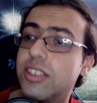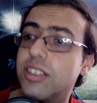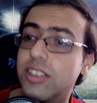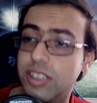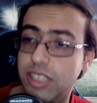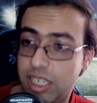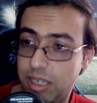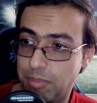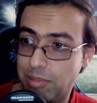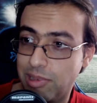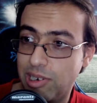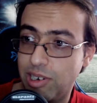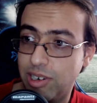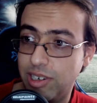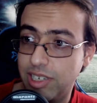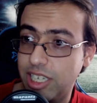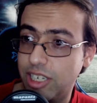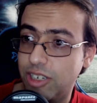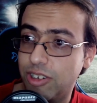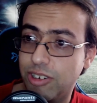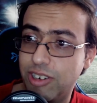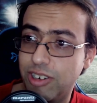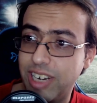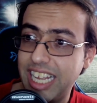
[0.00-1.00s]
their party
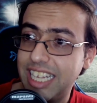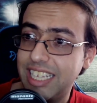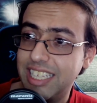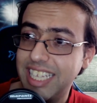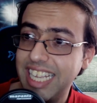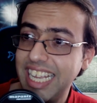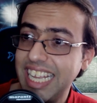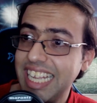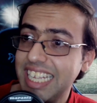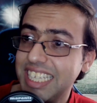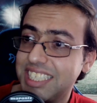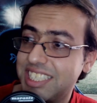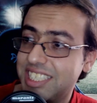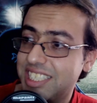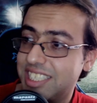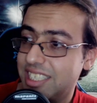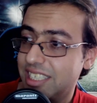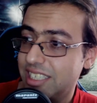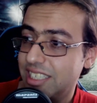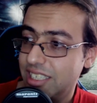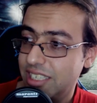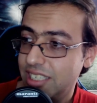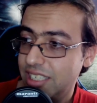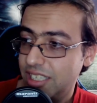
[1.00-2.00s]
or LS
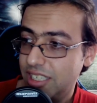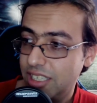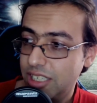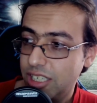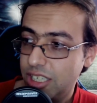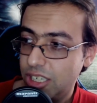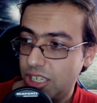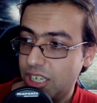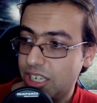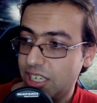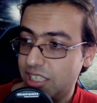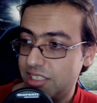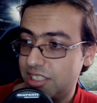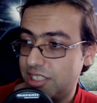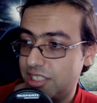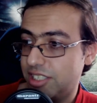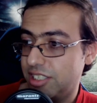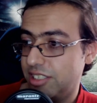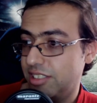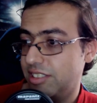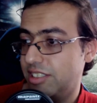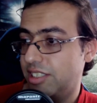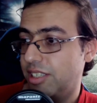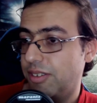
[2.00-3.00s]

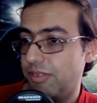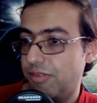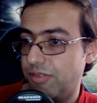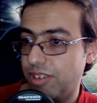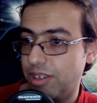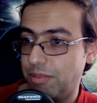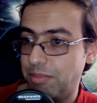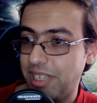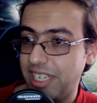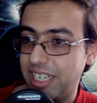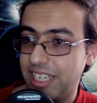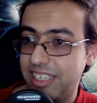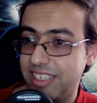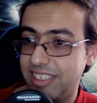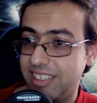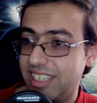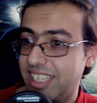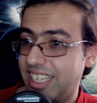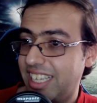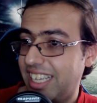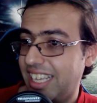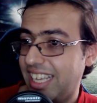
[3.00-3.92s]
concert from here.